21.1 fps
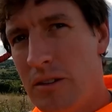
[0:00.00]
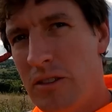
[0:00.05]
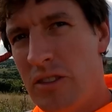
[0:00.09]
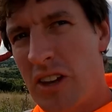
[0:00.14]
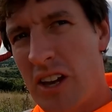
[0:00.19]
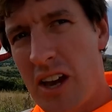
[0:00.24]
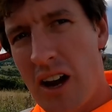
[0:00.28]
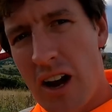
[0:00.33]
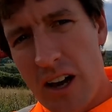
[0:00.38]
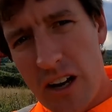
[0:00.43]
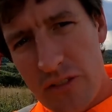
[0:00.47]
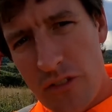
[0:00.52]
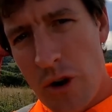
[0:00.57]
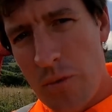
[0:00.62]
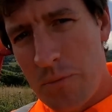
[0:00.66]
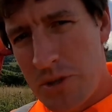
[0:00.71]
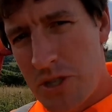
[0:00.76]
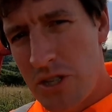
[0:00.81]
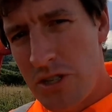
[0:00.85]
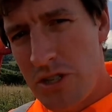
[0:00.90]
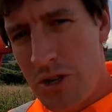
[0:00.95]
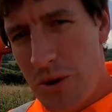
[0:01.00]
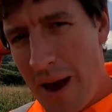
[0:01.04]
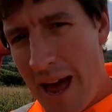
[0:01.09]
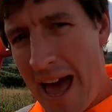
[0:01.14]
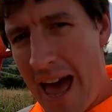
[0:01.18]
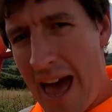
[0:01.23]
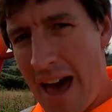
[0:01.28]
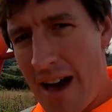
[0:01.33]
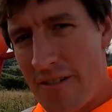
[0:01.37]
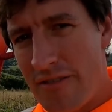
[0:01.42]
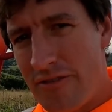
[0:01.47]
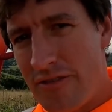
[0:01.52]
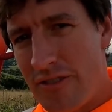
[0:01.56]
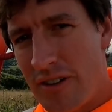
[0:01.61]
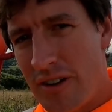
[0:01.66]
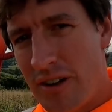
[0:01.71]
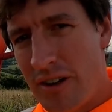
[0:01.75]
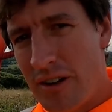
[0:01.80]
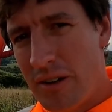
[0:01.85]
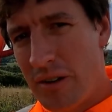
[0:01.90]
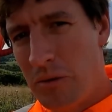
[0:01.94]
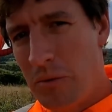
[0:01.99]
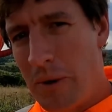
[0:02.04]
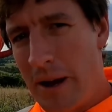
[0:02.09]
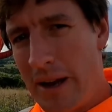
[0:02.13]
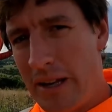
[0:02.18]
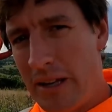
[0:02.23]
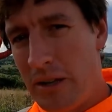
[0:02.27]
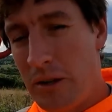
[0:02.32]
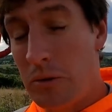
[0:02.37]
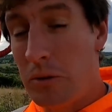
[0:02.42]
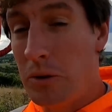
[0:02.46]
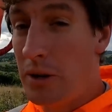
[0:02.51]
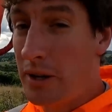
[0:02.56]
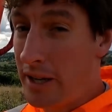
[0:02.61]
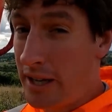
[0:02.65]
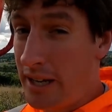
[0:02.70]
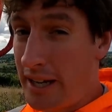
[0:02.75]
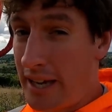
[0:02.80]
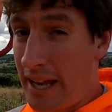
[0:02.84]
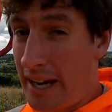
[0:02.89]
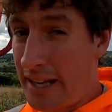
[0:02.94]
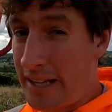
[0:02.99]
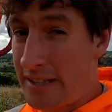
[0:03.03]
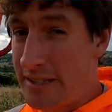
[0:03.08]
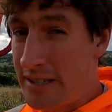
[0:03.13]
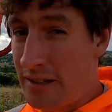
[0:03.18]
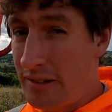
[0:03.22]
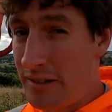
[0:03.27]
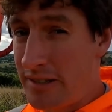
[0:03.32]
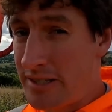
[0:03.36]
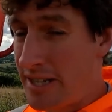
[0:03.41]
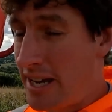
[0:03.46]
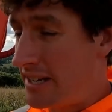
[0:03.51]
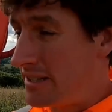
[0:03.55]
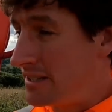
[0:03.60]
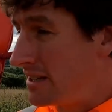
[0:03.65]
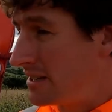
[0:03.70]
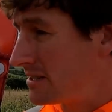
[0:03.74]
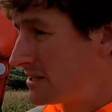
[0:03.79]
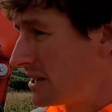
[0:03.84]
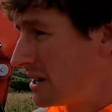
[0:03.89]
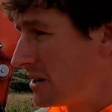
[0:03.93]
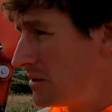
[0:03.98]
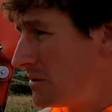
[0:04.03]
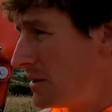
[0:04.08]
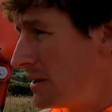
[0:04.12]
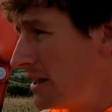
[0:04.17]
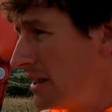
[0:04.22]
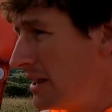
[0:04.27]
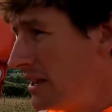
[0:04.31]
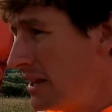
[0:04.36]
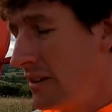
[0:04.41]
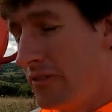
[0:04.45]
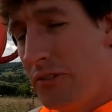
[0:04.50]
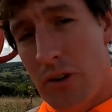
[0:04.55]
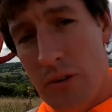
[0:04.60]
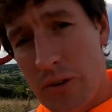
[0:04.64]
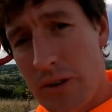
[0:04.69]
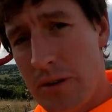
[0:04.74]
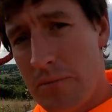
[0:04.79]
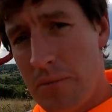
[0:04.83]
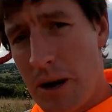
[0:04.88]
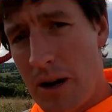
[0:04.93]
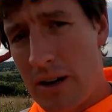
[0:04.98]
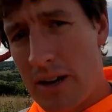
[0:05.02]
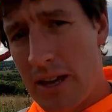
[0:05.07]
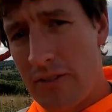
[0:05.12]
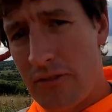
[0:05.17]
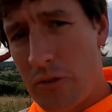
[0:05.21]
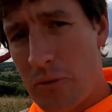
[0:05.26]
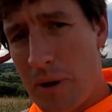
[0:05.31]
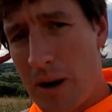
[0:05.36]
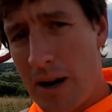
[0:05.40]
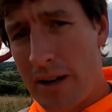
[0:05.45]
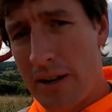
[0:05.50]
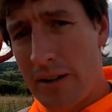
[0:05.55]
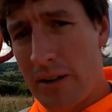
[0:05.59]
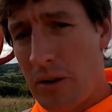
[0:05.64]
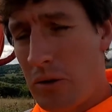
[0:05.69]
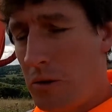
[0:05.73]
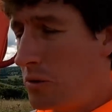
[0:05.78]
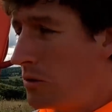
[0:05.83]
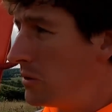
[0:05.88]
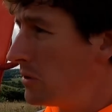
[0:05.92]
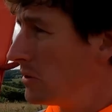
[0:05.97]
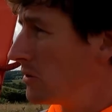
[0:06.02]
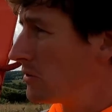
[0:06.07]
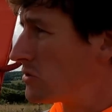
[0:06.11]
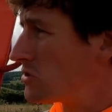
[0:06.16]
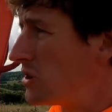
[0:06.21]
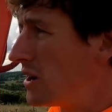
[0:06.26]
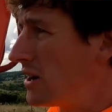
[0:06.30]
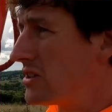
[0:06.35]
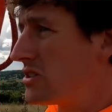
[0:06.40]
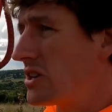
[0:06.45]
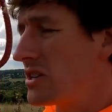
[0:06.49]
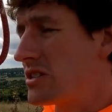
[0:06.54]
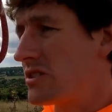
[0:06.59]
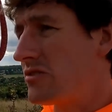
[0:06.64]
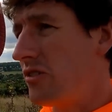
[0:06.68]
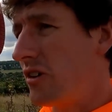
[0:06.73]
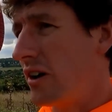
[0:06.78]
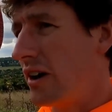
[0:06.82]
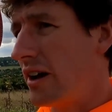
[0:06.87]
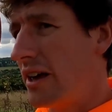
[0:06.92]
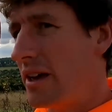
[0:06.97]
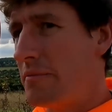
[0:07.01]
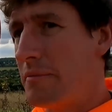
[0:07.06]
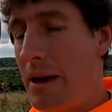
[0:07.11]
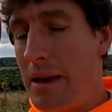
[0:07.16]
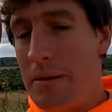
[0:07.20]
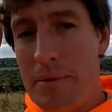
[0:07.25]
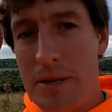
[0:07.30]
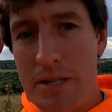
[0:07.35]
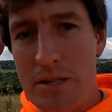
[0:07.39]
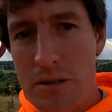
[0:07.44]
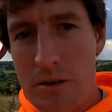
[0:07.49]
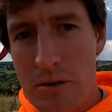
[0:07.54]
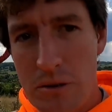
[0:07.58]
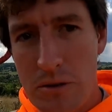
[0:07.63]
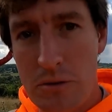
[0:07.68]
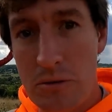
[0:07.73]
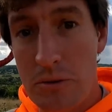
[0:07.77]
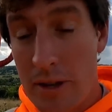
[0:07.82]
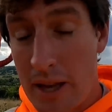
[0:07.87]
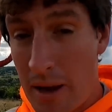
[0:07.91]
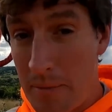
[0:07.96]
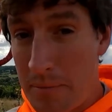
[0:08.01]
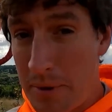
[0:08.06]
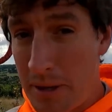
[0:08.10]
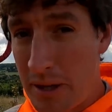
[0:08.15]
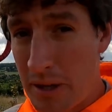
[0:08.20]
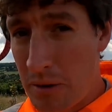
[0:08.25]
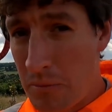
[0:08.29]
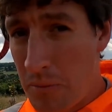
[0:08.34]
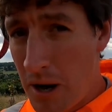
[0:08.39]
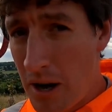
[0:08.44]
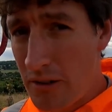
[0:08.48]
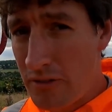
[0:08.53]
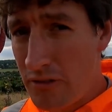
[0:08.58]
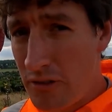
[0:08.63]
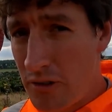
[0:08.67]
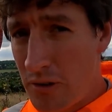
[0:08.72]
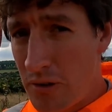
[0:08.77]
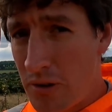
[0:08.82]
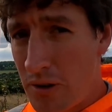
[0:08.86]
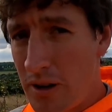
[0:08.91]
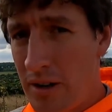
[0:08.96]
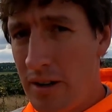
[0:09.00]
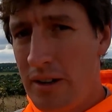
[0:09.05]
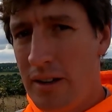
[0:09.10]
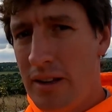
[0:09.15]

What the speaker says: the kind of options you have when you're looking at getting a tiltrotator. So if you're in the market for one, or you're trying to justify it maybe to the company that you work for,